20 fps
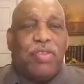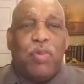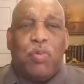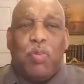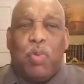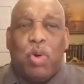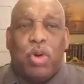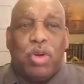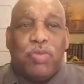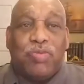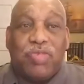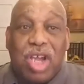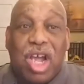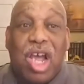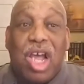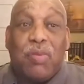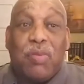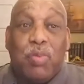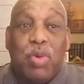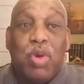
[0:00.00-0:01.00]
the word of
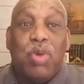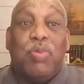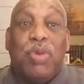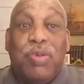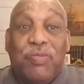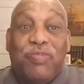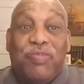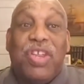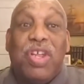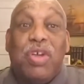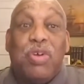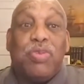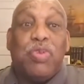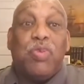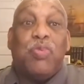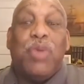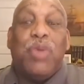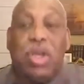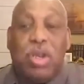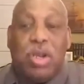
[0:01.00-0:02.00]
God will reveal the
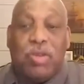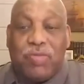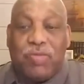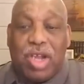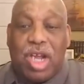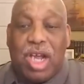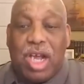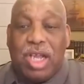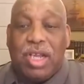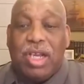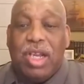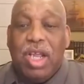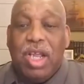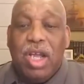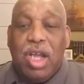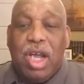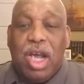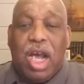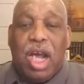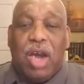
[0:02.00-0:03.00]
will of God.
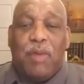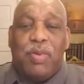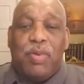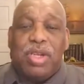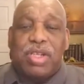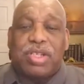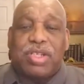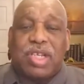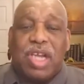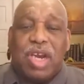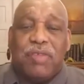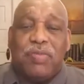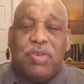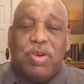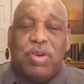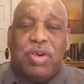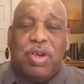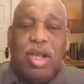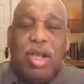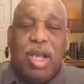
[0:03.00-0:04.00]
Uh, we
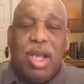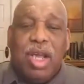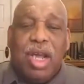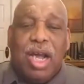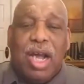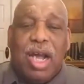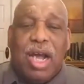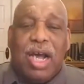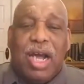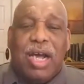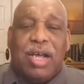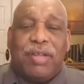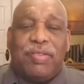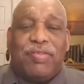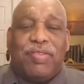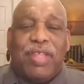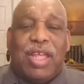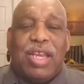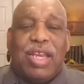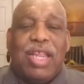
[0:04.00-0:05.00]
discover uh,
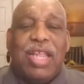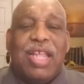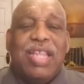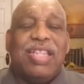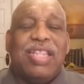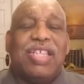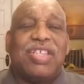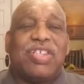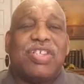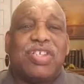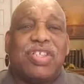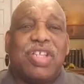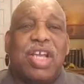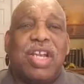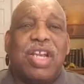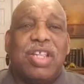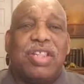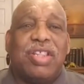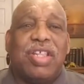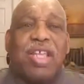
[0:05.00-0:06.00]
that in this
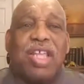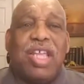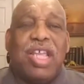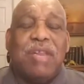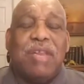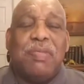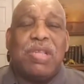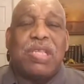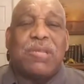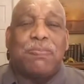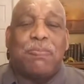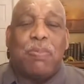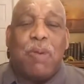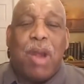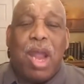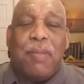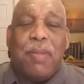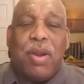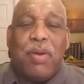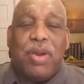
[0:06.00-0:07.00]
study, the enemy's
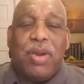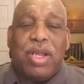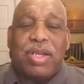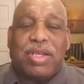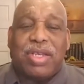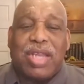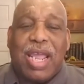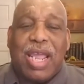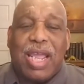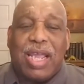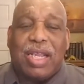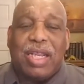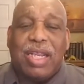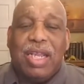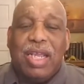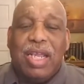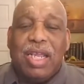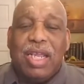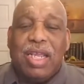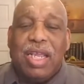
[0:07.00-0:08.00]
primary attack
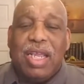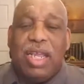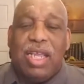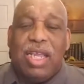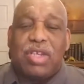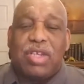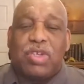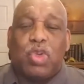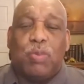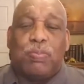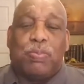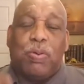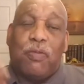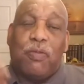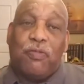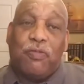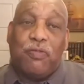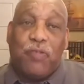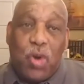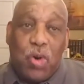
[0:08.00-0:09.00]
is to
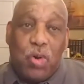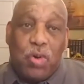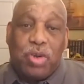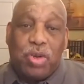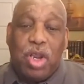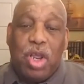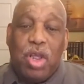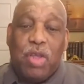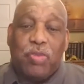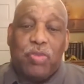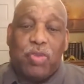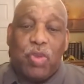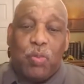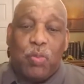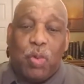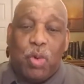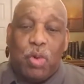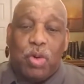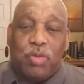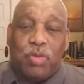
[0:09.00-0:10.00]
pervert the
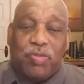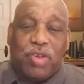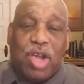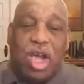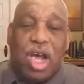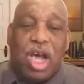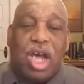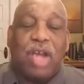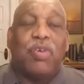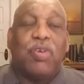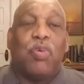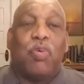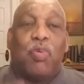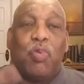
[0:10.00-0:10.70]
word of God,